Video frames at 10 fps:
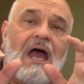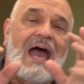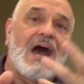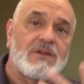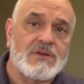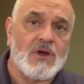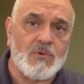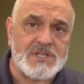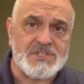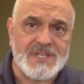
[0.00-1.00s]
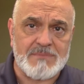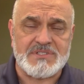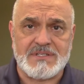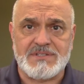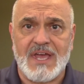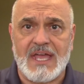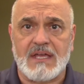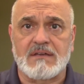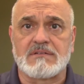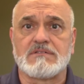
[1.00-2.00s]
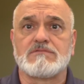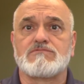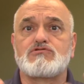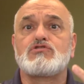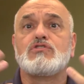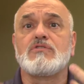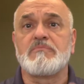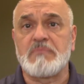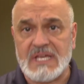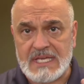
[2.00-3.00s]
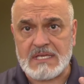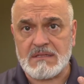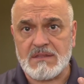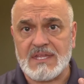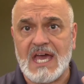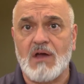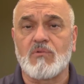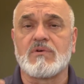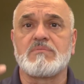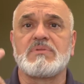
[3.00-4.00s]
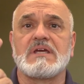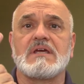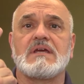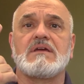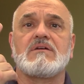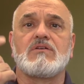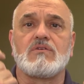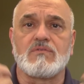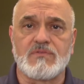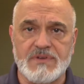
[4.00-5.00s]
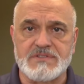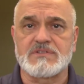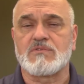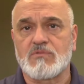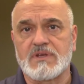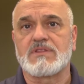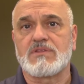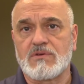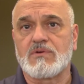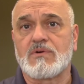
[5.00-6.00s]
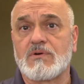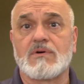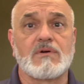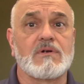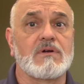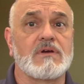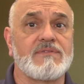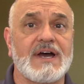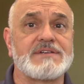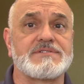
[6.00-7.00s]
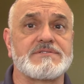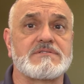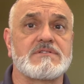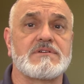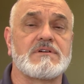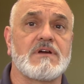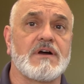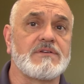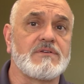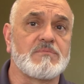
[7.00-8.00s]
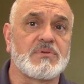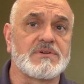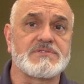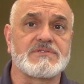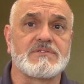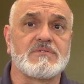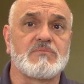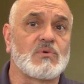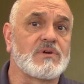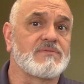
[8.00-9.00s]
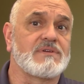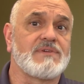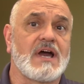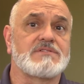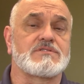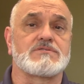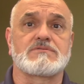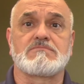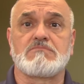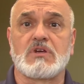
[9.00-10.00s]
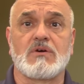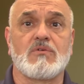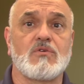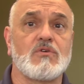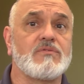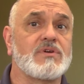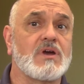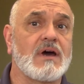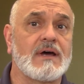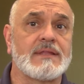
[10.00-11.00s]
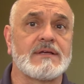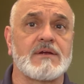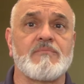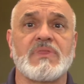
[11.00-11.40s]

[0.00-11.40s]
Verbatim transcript: how do you know which steps to take? To me, that would be you visit with your advisors that are on your personal board of advisors. You know, who have you got on there?